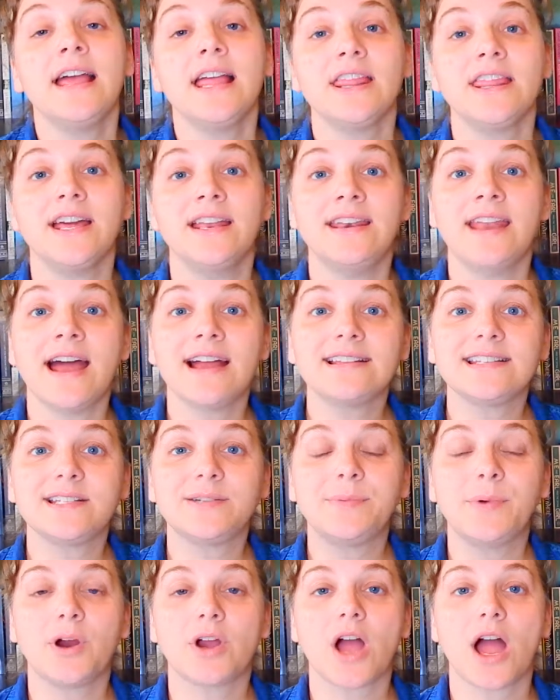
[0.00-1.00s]
The
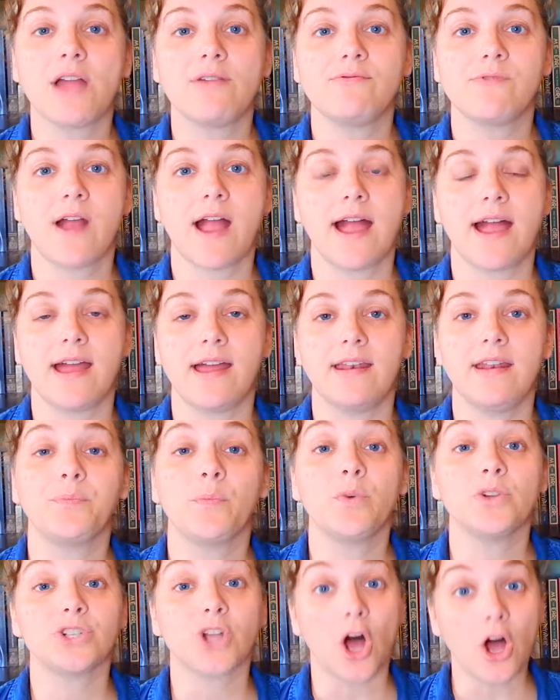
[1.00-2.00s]
next book I read
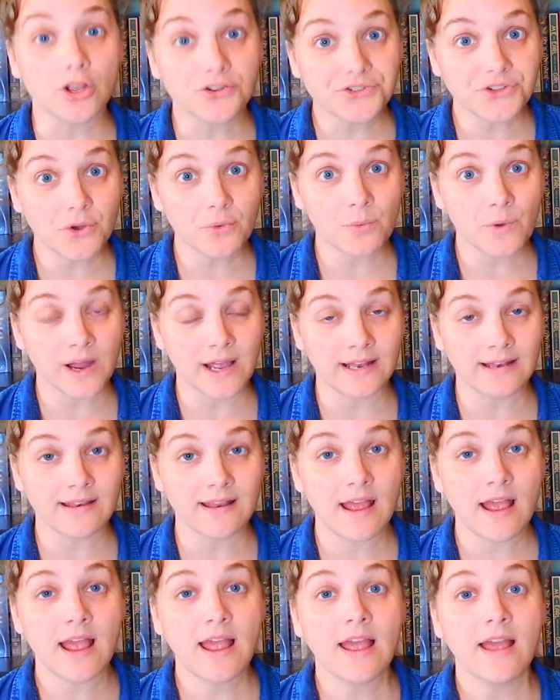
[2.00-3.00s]
was also
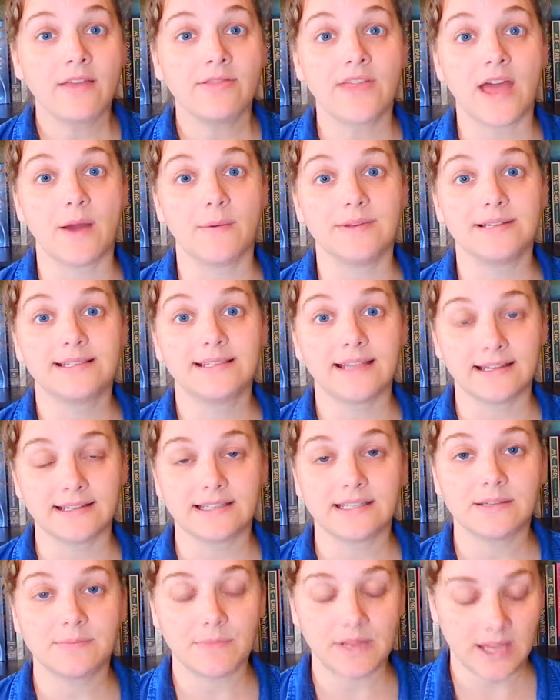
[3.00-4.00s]
one that was sent
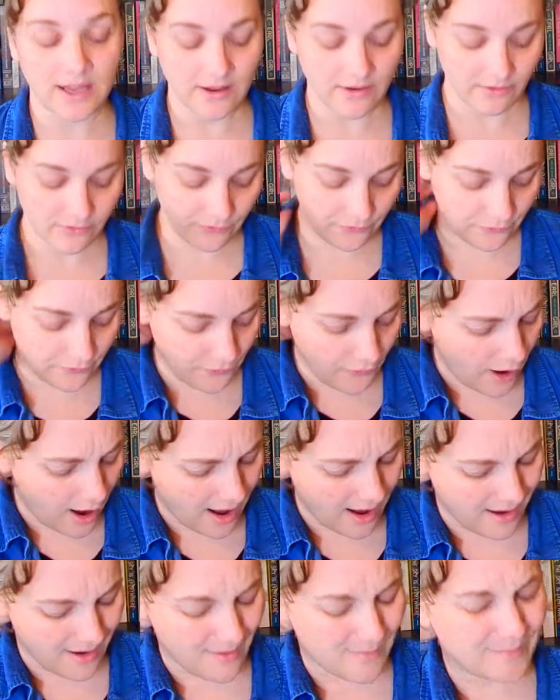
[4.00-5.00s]
to me
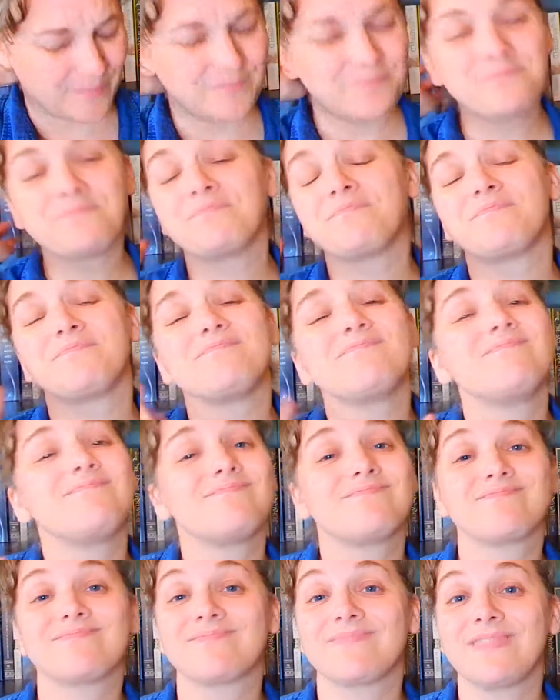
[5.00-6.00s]
from
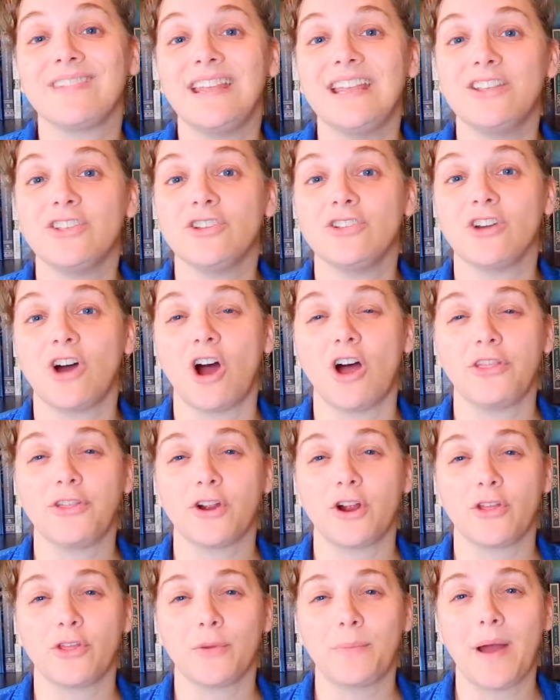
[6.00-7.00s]
either the
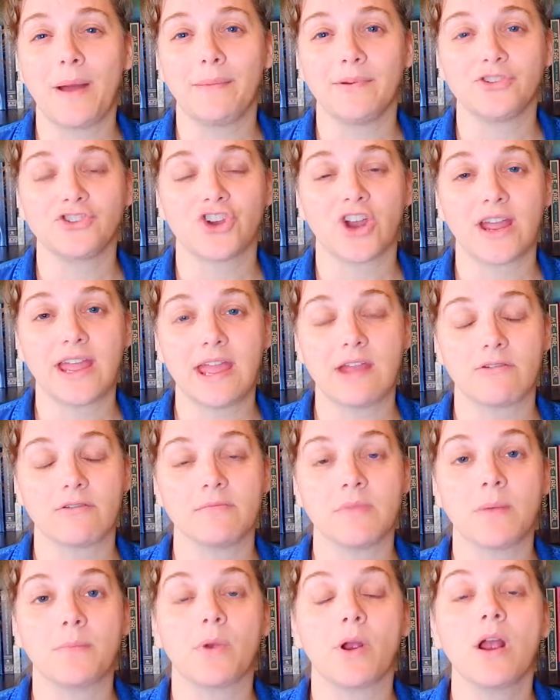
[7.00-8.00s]
author or the publisher, I can't
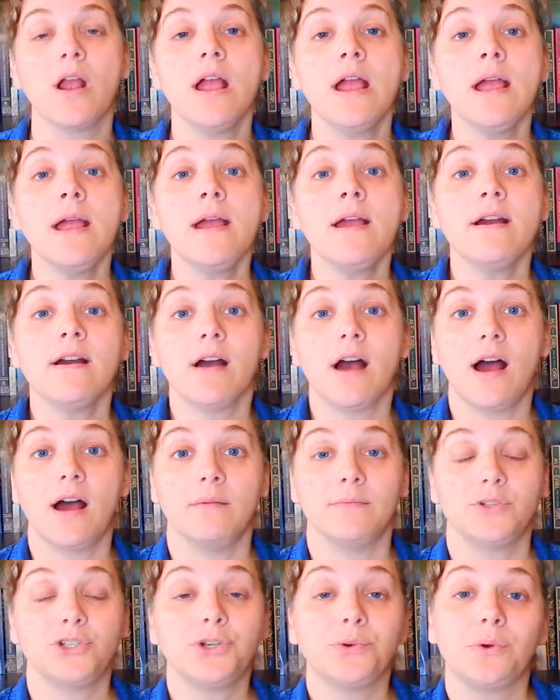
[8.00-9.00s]
remember,
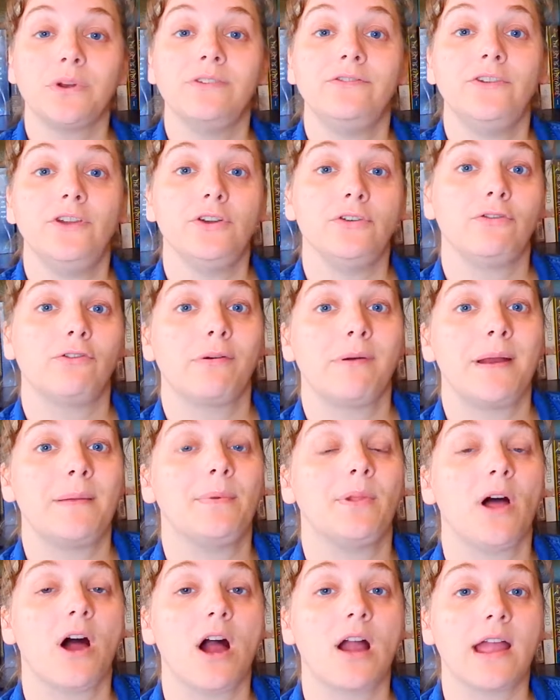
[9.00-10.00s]
to review for my
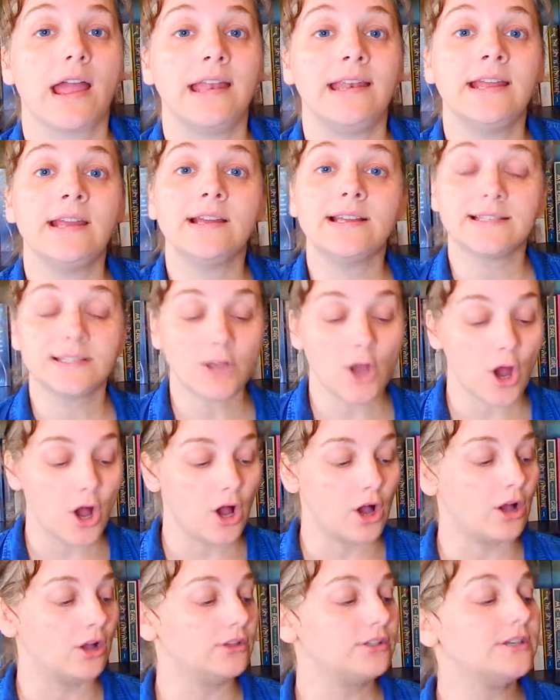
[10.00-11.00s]
blog, and it is
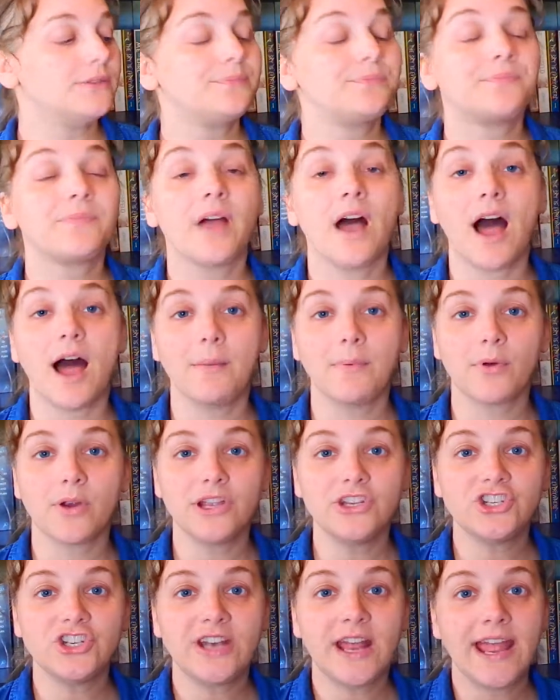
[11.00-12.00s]
called
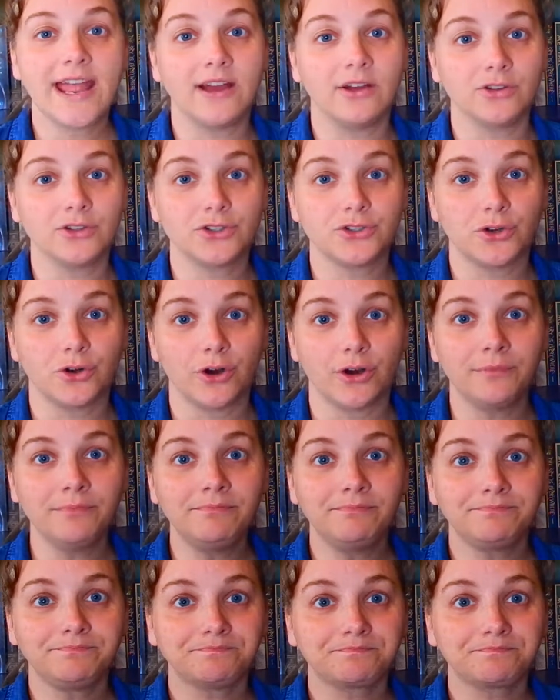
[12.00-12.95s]
Operation Hailstorm